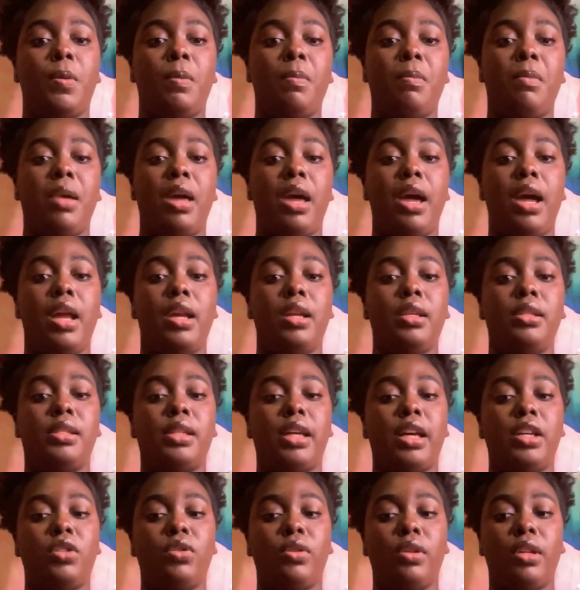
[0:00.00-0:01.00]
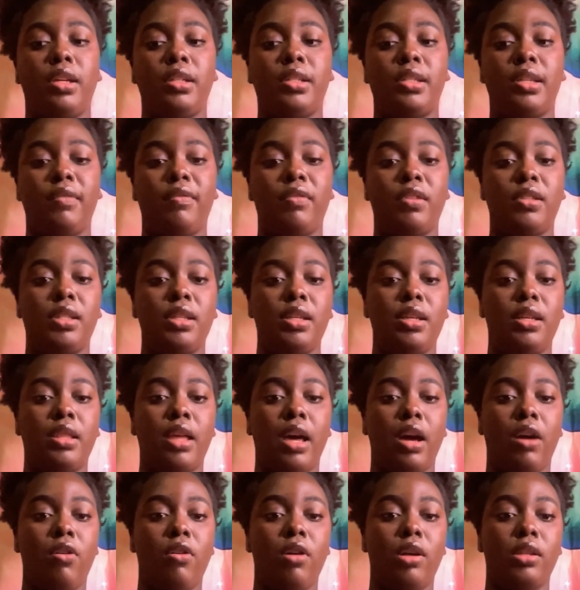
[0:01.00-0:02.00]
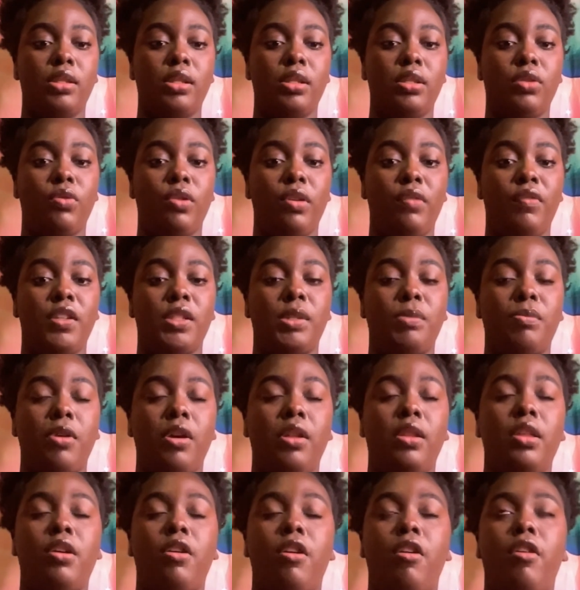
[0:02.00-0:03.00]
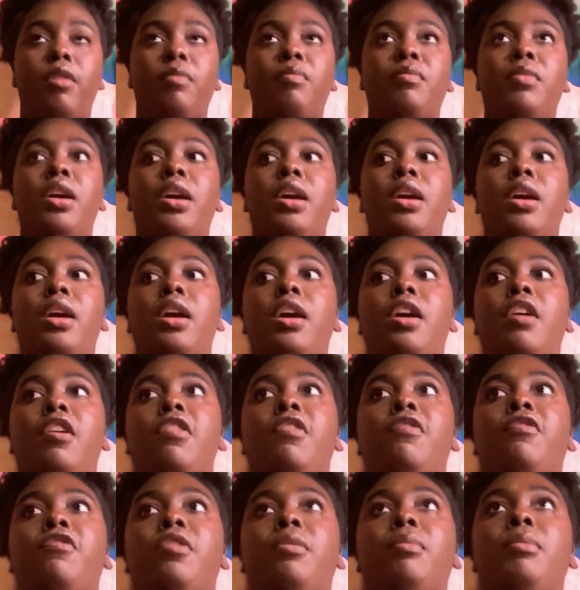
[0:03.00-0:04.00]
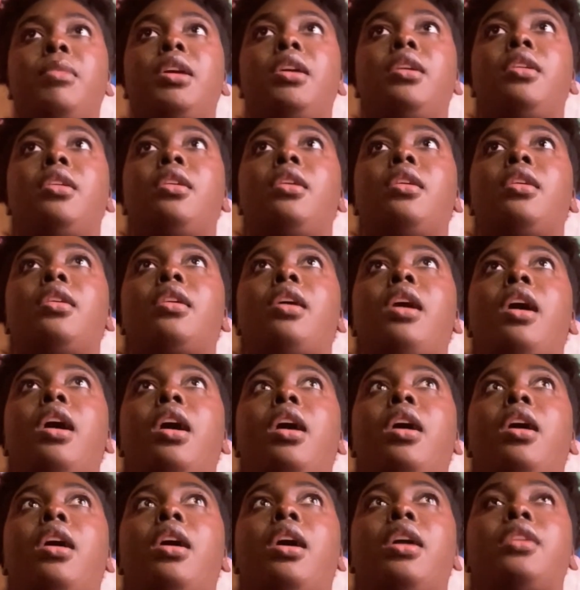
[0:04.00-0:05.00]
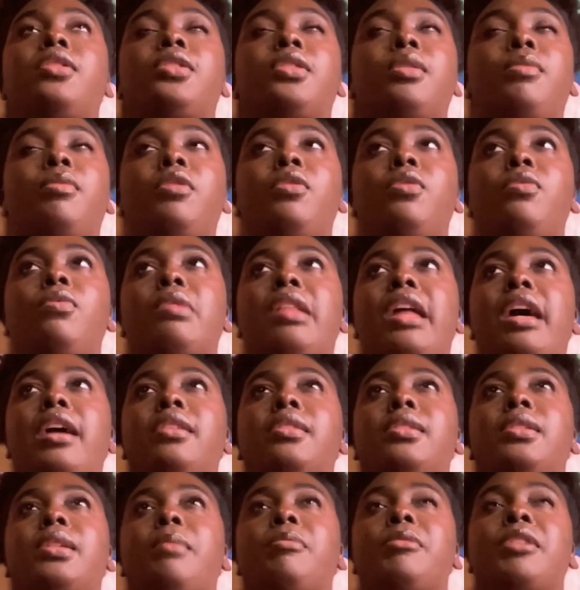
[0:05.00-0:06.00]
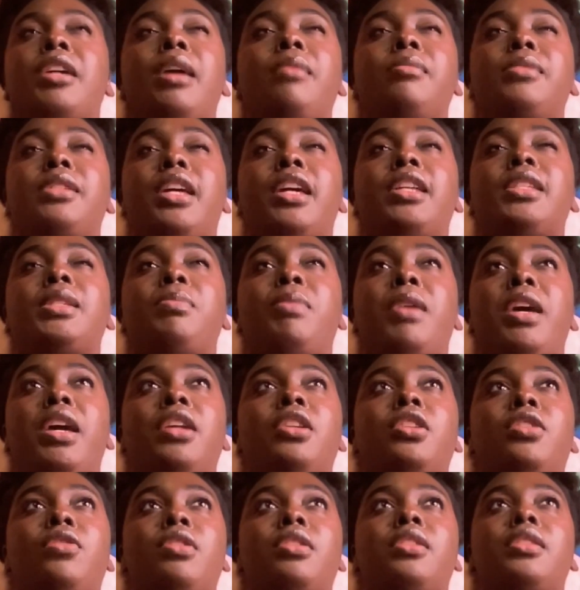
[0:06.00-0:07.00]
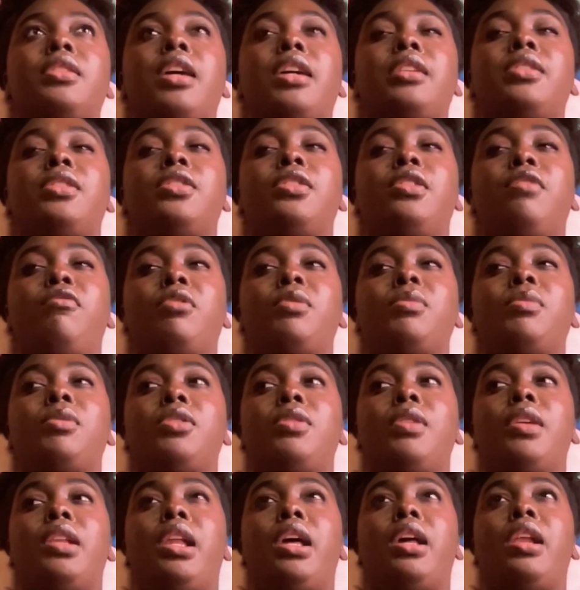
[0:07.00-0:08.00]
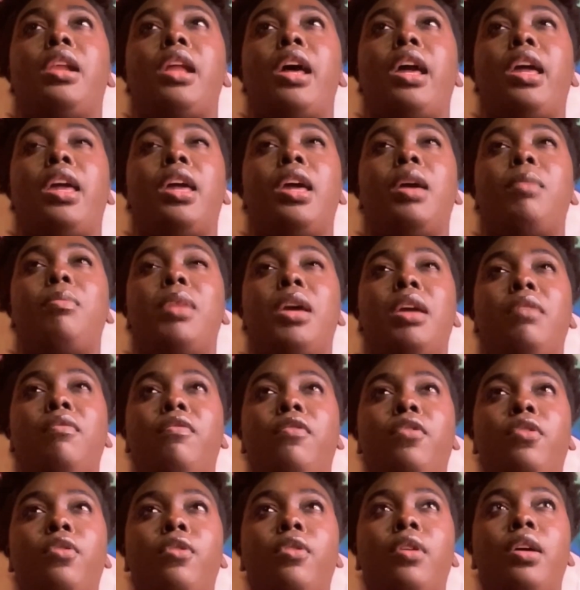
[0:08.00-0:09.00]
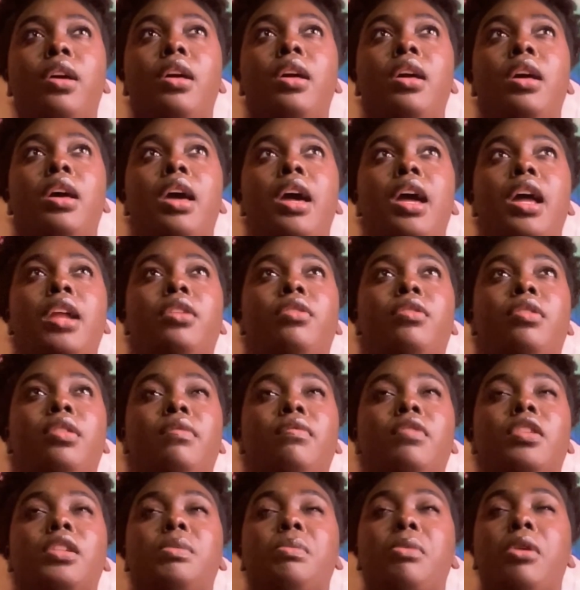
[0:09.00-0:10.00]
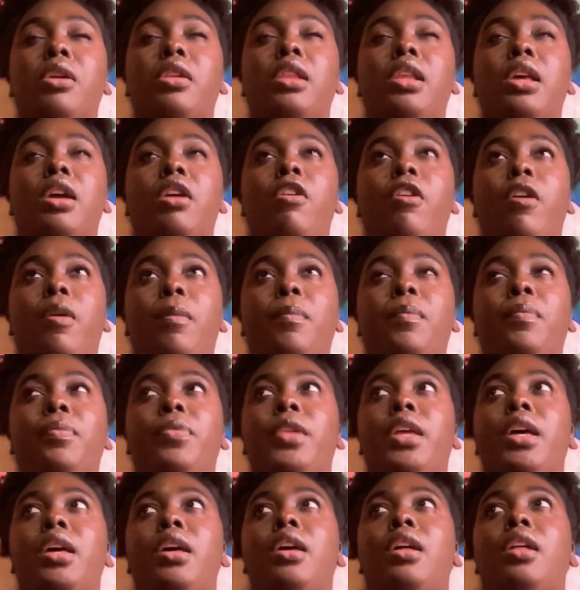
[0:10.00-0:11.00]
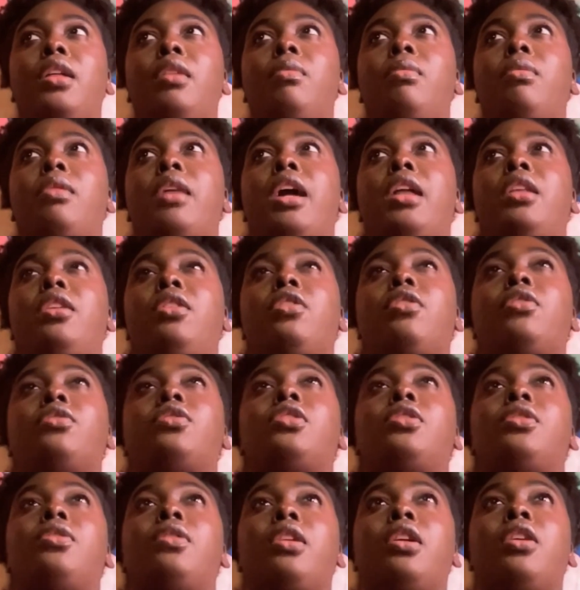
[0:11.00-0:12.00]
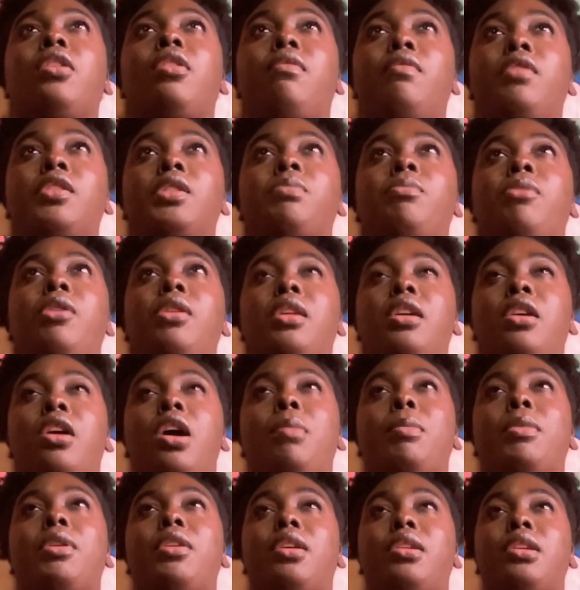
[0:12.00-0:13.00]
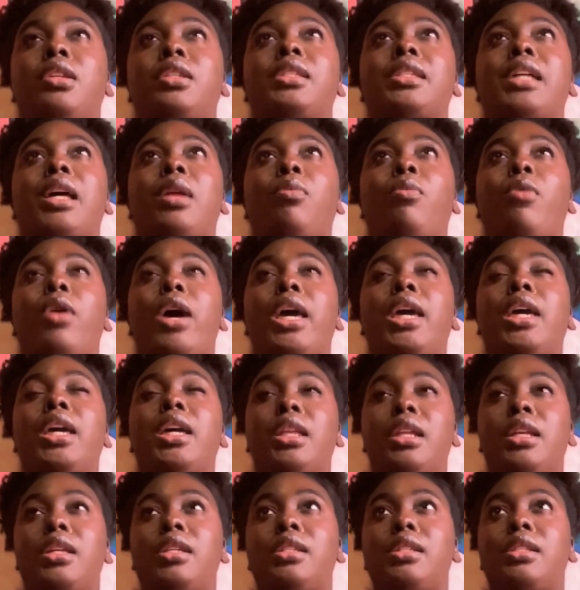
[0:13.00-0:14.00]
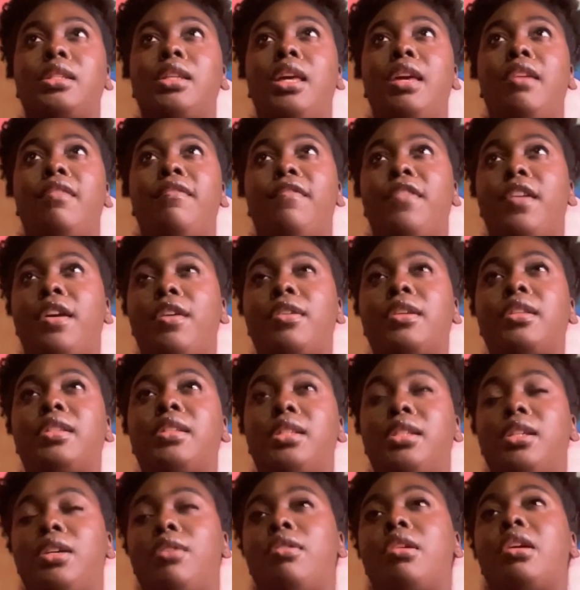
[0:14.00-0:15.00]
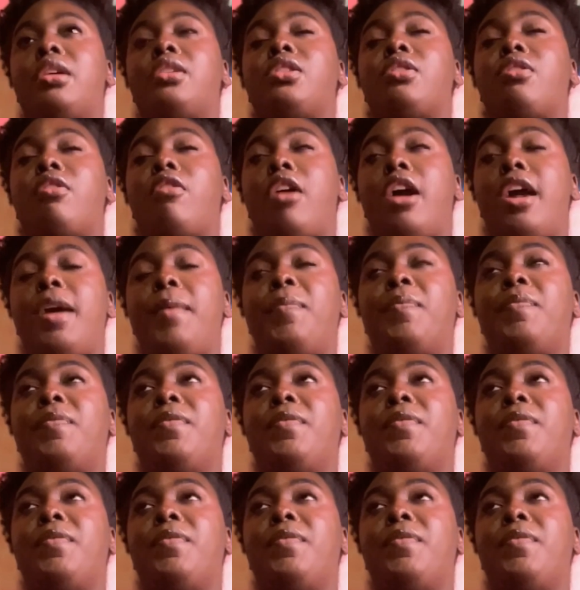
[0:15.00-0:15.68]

Any sexual activity that causes grievous bodily harm. For me, as someone who like sometimes likes pain during sex, there's a difference between like liking it painful and grievous bodily harm. I need y'all to look at grievous bodily harm and understand why it is a very serious crime.